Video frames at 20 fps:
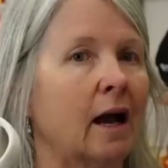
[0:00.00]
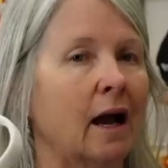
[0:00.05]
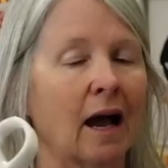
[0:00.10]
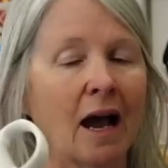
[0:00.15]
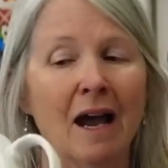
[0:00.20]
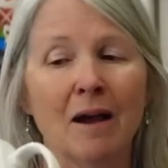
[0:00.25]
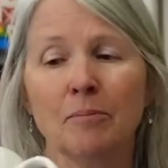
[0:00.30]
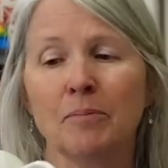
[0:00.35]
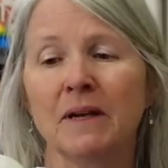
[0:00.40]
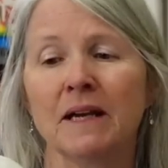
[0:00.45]

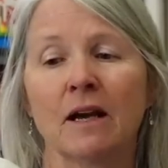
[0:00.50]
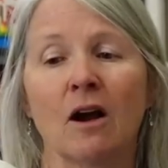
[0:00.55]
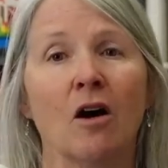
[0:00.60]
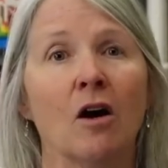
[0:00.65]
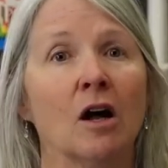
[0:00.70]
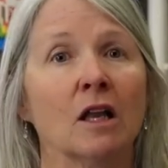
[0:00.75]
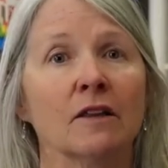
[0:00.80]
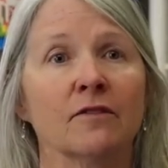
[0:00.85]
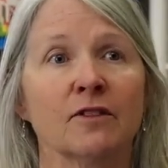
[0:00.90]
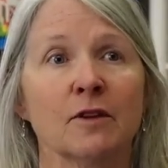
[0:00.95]
I pick
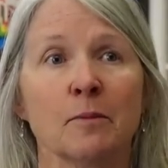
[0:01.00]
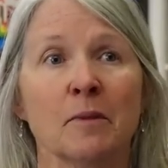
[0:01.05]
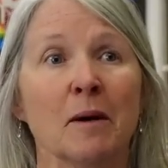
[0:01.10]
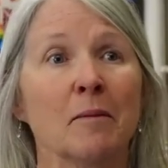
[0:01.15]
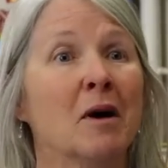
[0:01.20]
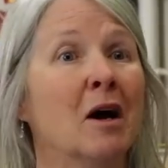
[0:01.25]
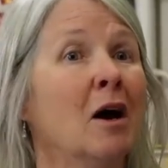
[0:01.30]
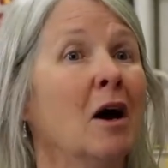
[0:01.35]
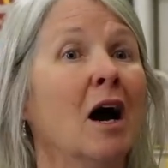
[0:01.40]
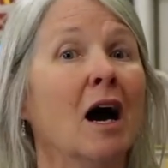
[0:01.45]
all of them up.
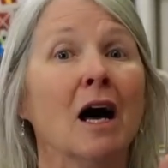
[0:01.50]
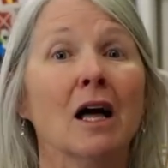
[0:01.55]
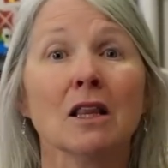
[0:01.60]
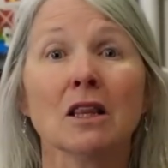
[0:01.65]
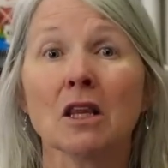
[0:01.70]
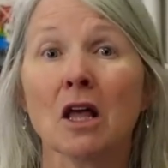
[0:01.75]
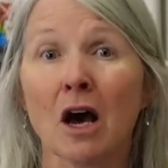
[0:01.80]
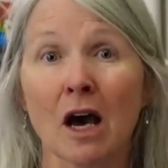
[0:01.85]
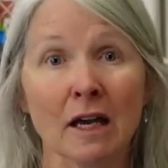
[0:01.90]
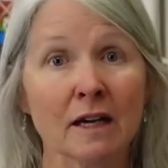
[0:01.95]
A
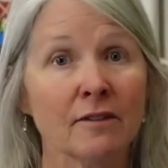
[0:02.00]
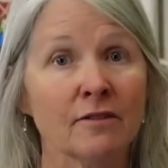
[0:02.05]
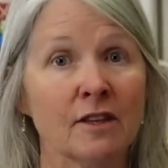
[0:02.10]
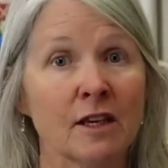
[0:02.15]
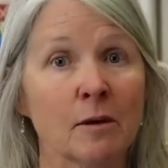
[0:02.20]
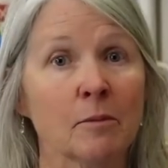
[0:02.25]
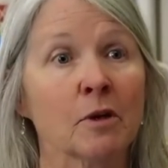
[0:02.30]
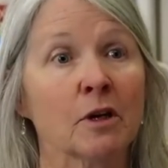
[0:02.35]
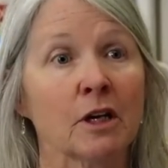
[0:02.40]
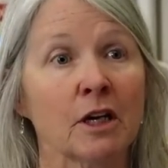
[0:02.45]
lot of
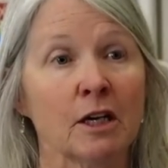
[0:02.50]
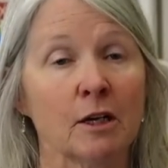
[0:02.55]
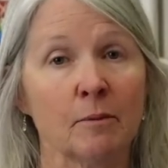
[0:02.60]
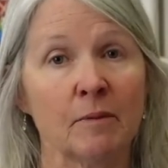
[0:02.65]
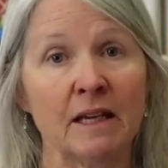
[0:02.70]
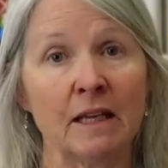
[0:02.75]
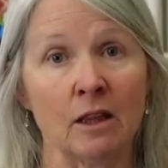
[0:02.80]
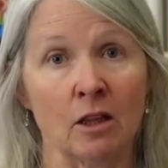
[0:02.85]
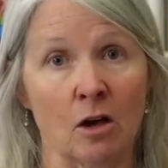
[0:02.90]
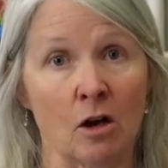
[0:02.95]
them are going to
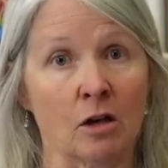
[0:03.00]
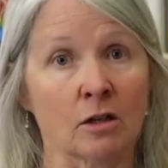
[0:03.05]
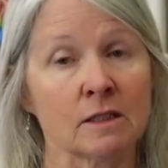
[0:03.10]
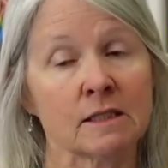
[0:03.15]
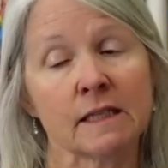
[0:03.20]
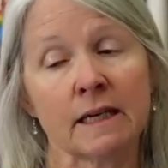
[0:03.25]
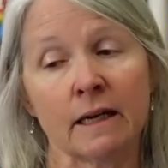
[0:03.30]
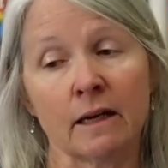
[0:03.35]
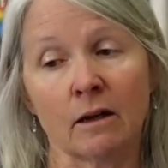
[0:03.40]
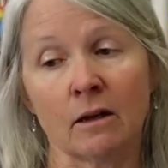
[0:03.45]
be long
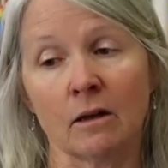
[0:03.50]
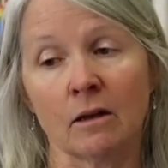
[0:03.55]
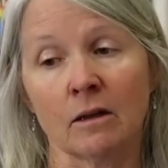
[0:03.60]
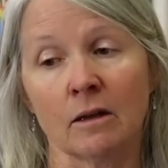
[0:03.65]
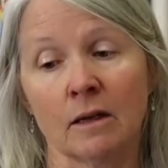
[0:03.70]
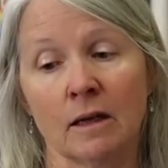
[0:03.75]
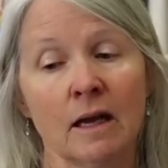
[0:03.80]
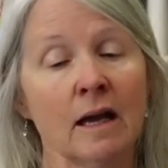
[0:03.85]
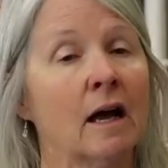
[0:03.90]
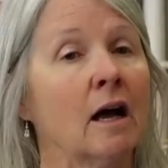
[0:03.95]
tail
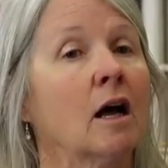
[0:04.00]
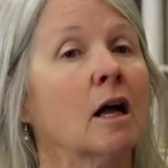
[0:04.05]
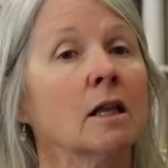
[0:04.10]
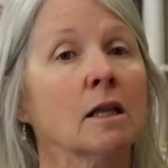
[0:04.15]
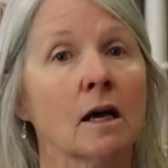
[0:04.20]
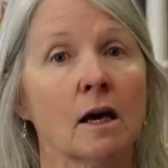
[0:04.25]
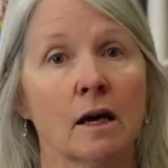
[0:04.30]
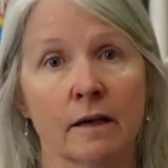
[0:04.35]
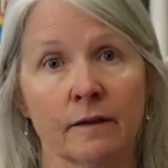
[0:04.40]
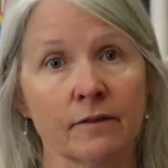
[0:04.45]
a
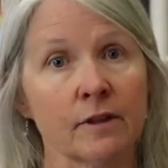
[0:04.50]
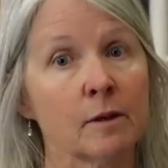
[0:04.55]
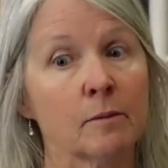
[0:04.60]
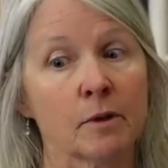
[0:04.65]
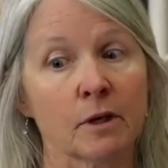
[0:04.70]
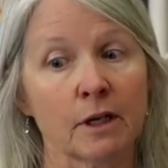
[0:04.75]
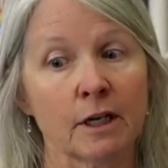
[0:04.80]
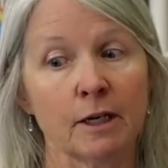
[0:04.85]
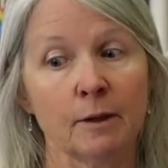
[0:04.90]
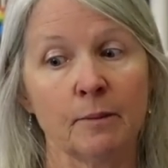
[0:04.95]
lot of them are
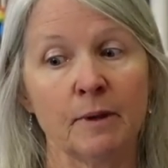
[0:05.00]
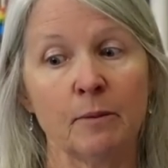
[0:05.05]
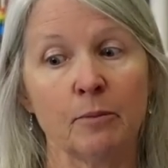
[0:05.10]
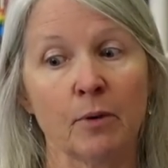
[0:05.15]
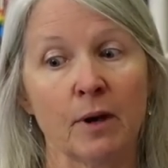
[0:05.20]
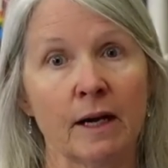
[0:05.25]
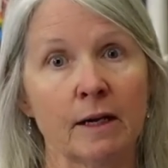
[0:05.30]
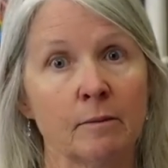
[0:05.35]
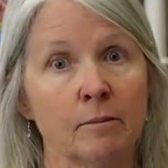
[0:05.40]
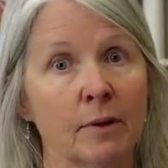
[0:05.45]
going to be
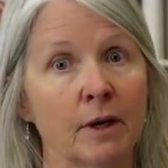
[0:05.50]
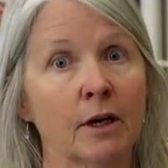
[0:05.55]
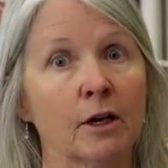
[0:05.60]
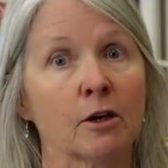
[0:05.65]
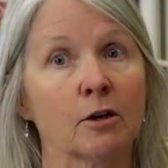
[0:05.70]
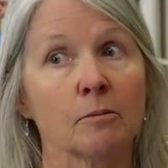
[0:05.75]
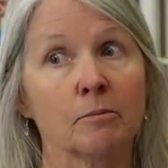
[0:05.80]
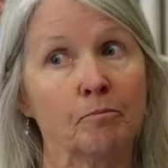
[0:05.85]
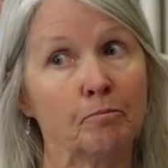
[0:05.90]
bread and butter,